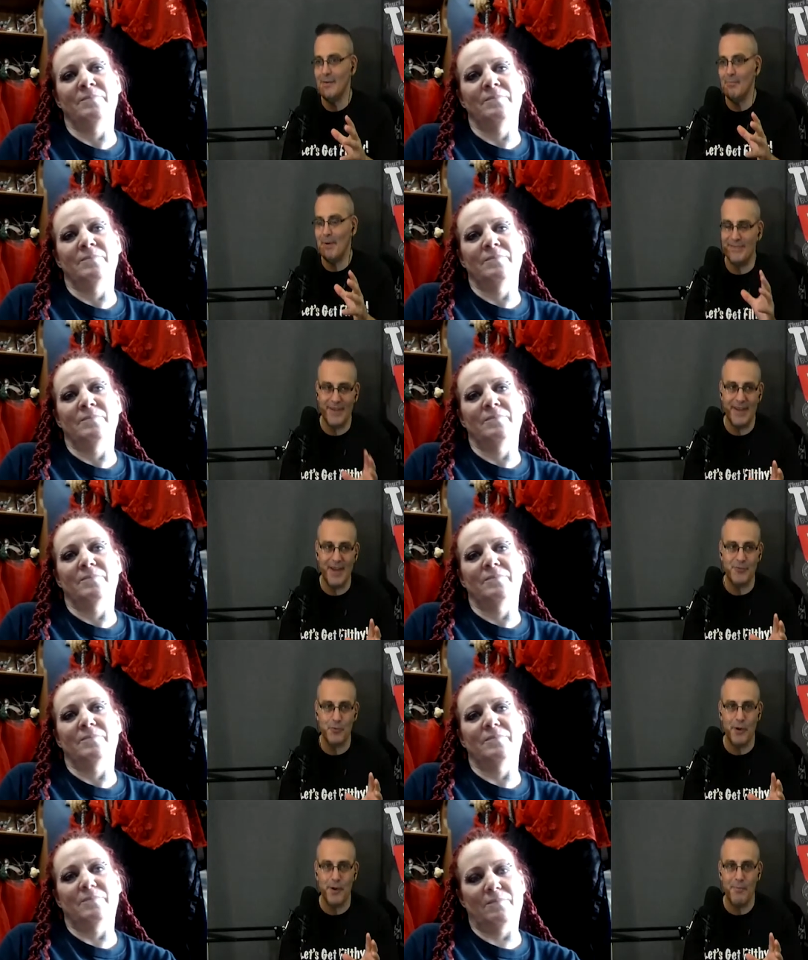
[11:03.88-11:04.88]
Speaker 1: but didn't have to
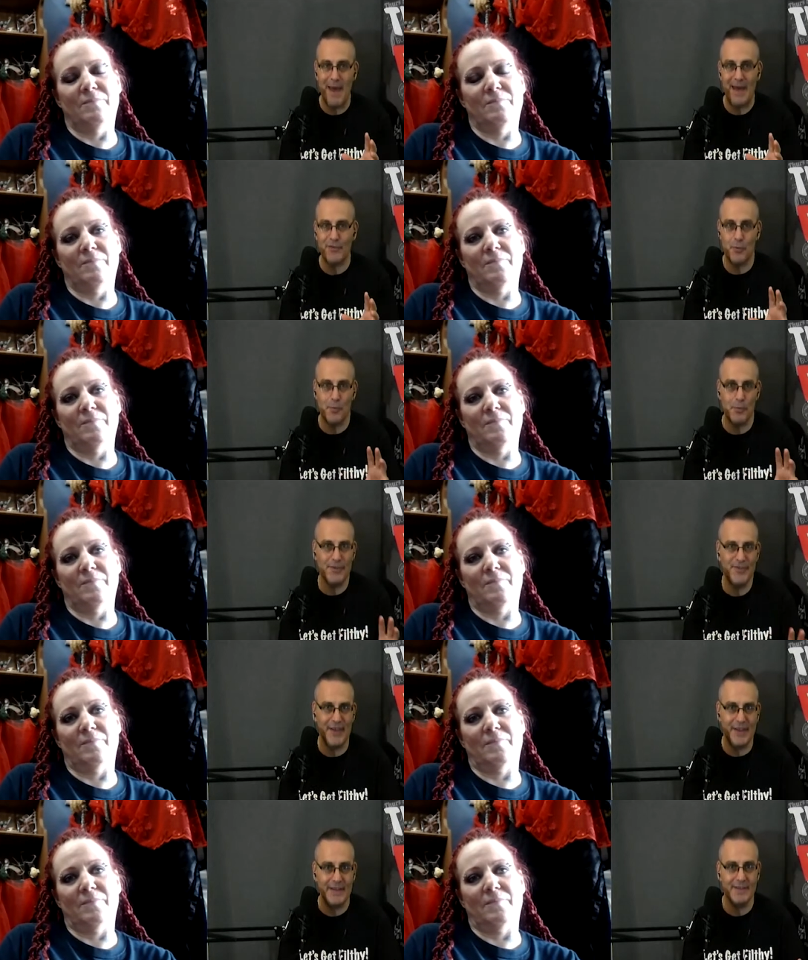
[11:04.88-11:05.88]
wear a mask when we're
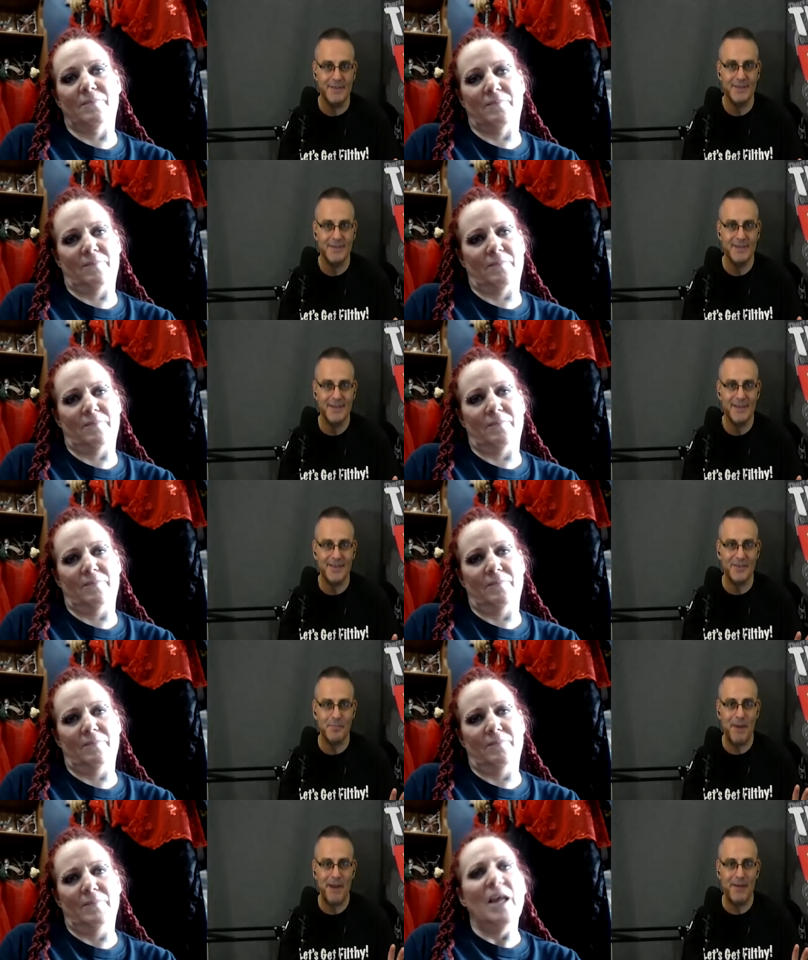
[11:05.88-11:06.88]
sitting because
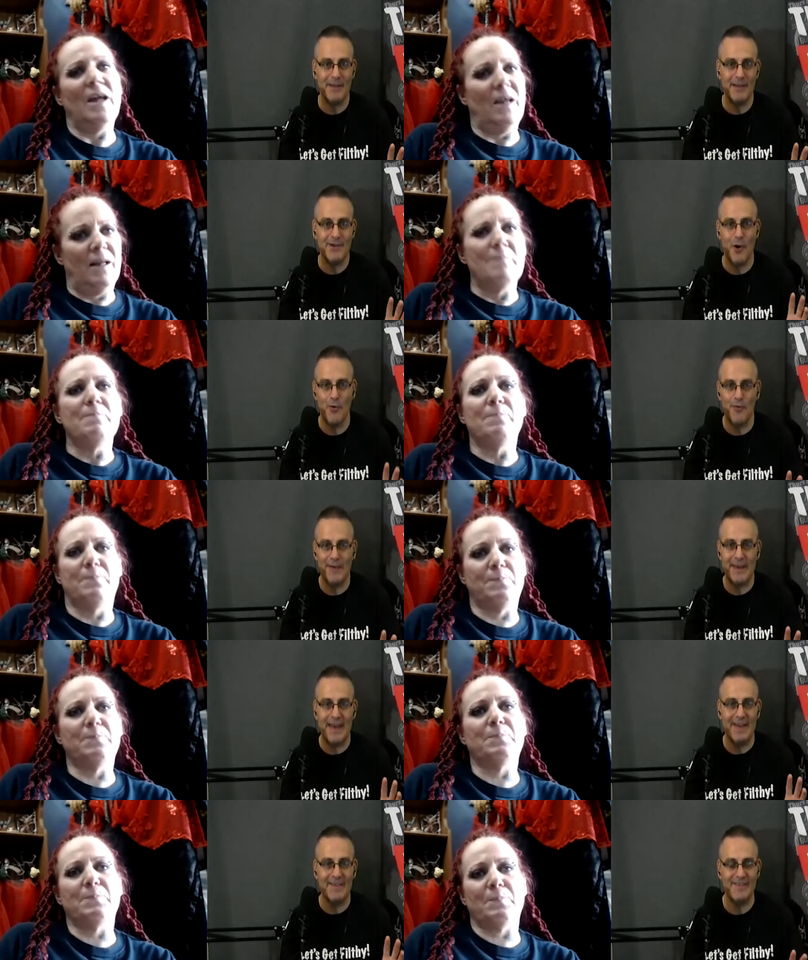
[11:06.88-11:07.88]
apparently COVID
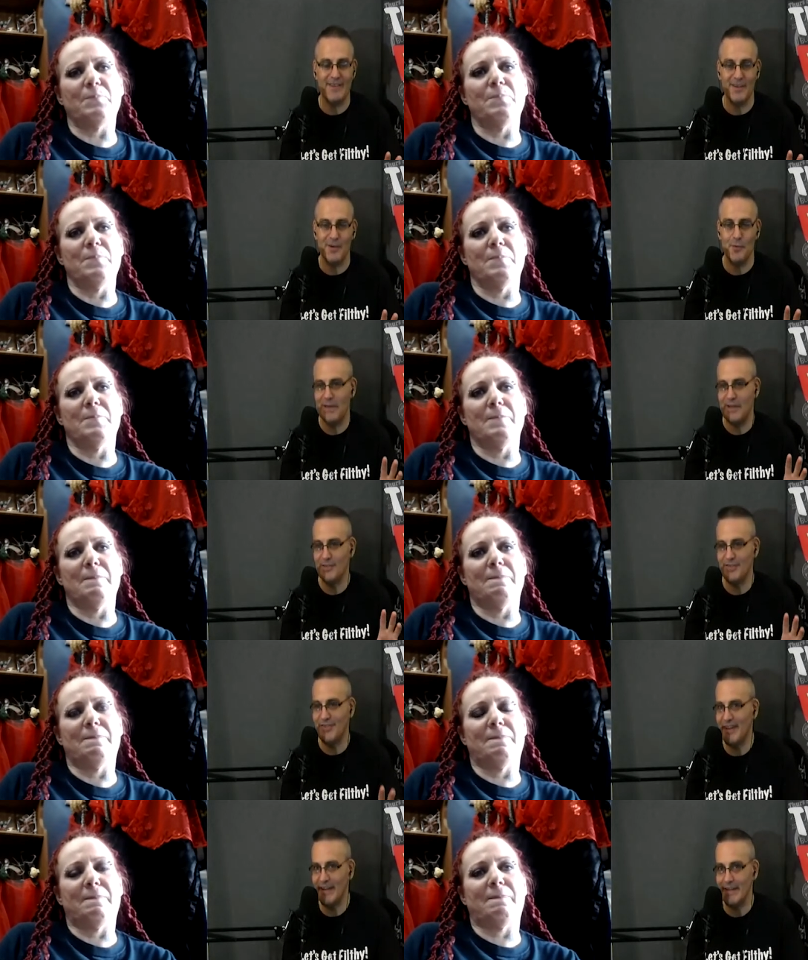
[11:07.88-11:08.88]
can't see you when you're
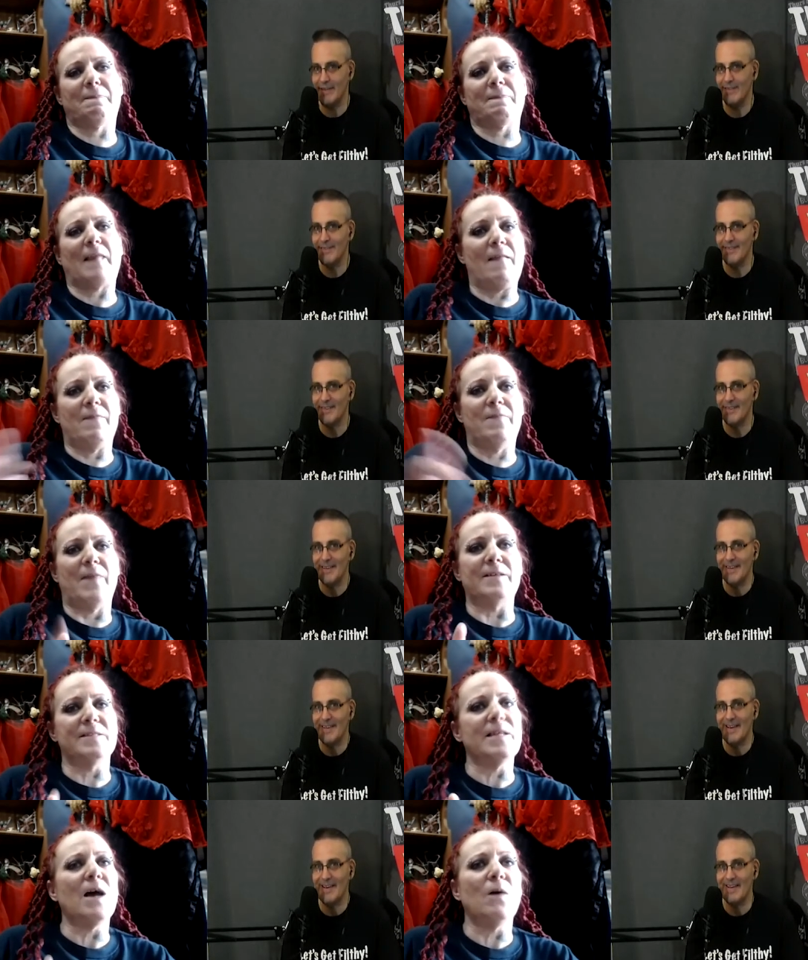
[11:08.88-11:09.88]
sitting.
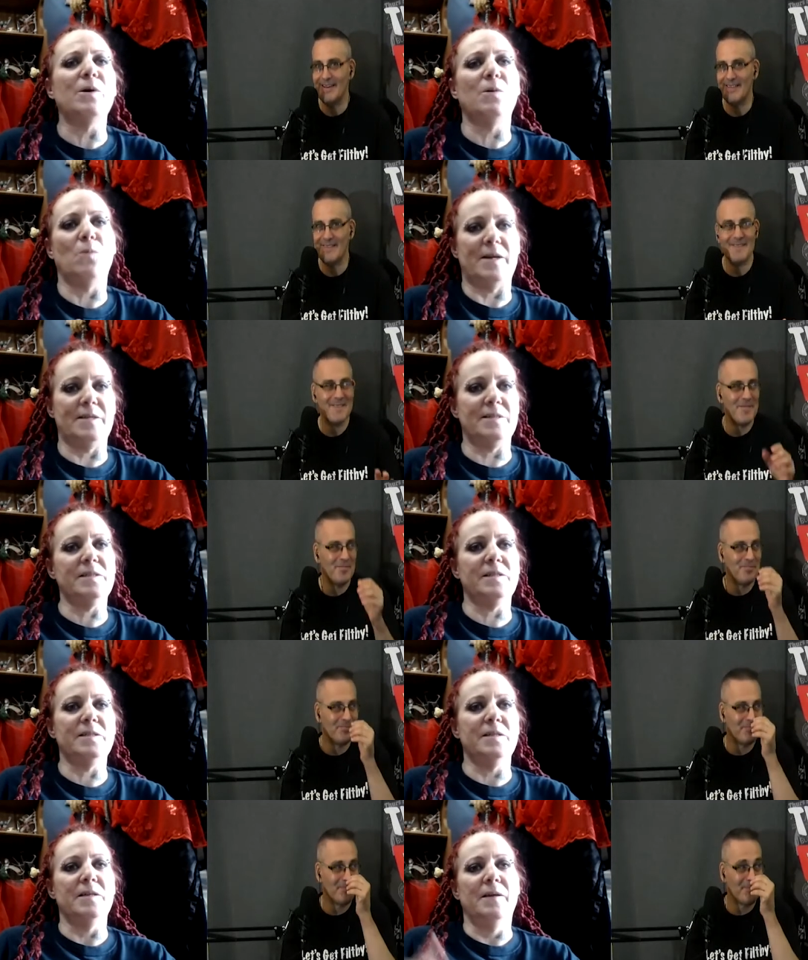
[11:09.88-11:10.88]
Speaker 2: That's how it was
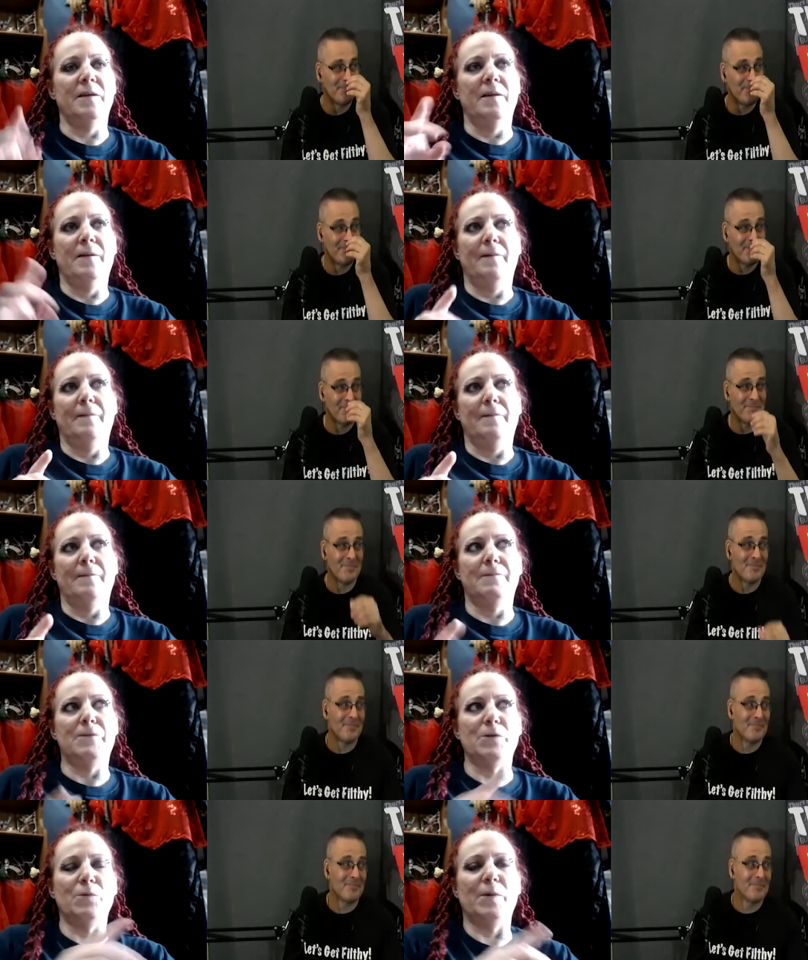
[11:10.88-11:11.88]

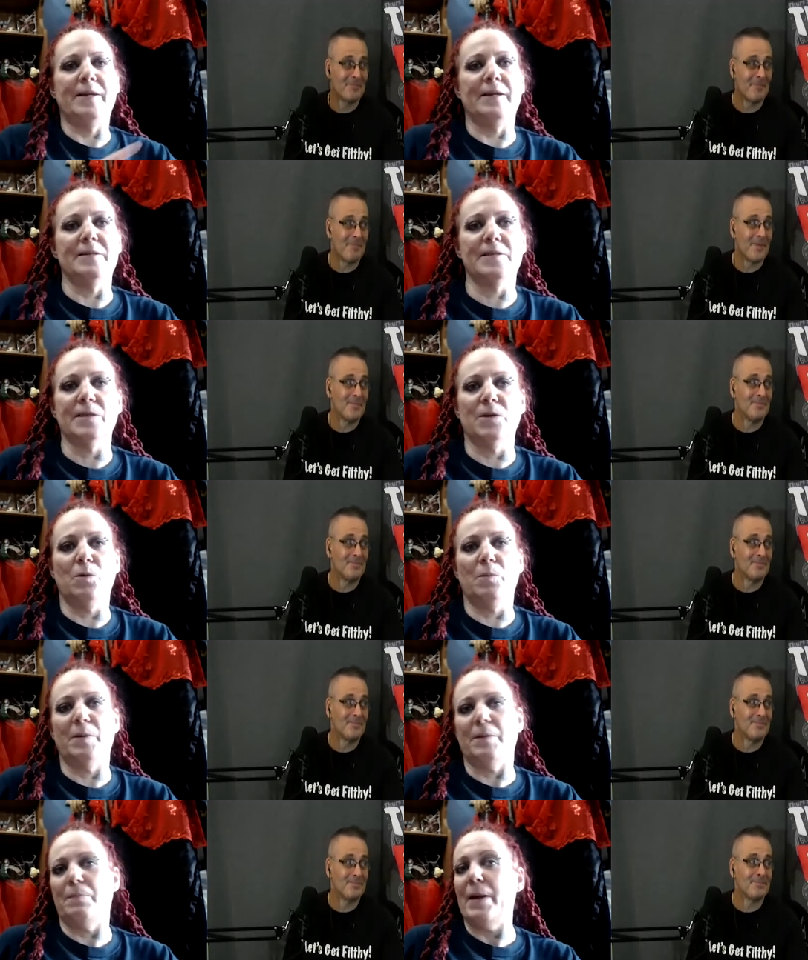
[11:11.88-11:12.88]
two weekends ago,
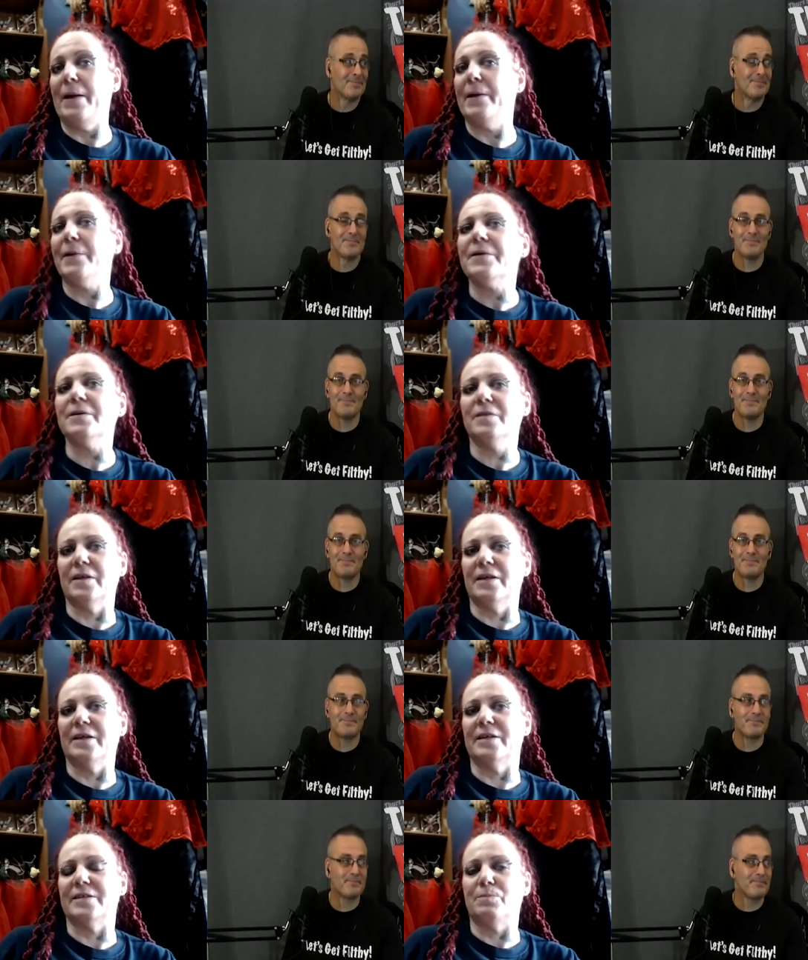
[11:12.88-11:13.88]
but apparently
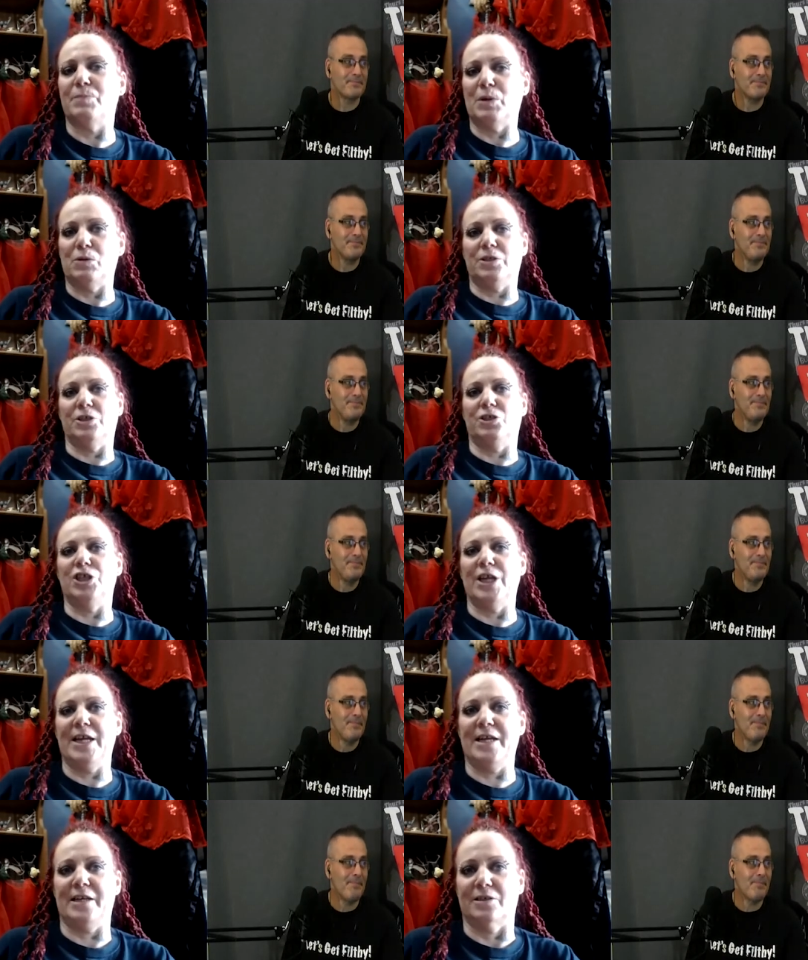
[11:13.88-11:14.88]
it's about to
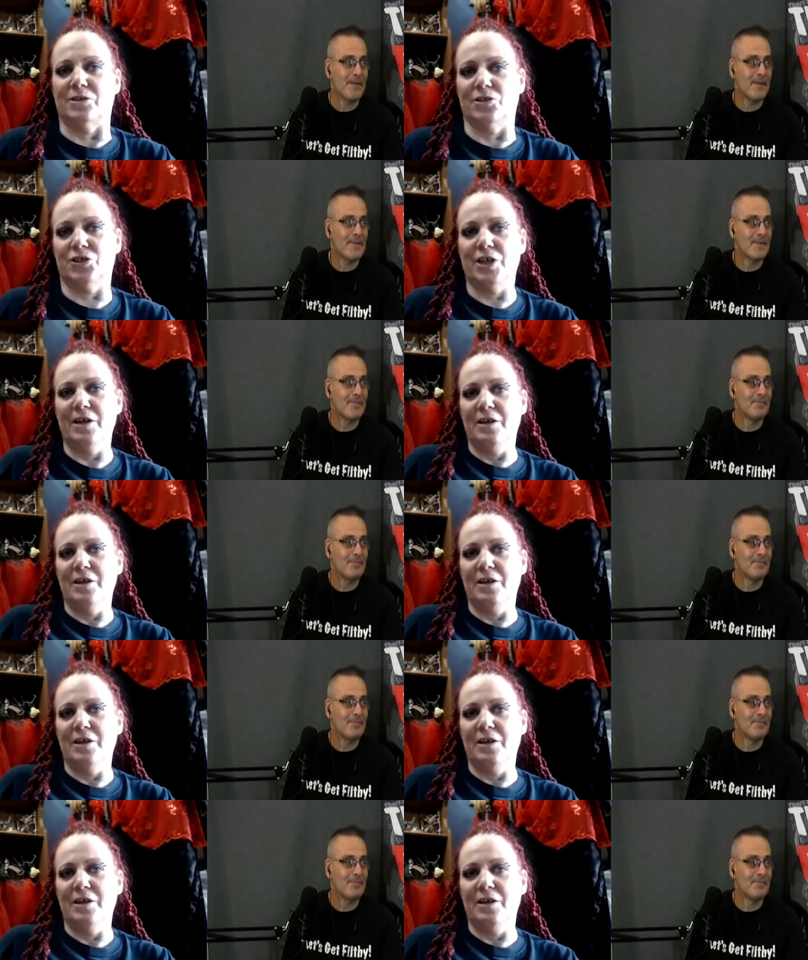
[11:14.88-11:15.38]
change.